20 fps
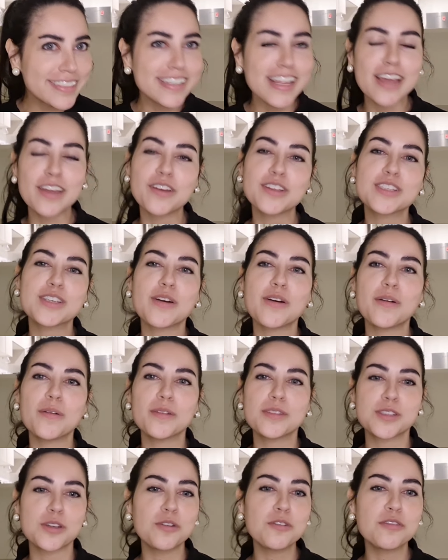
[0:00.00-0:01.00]
Like,
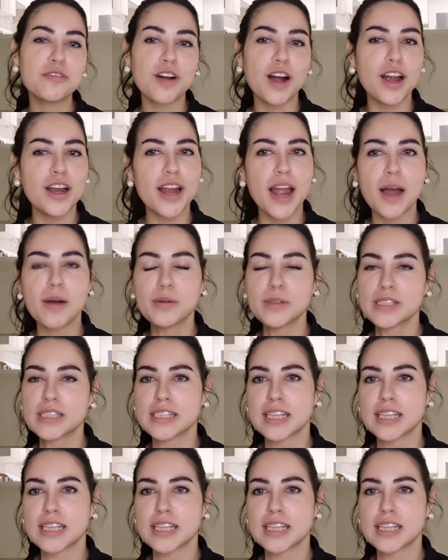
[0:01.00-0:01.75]
so far I would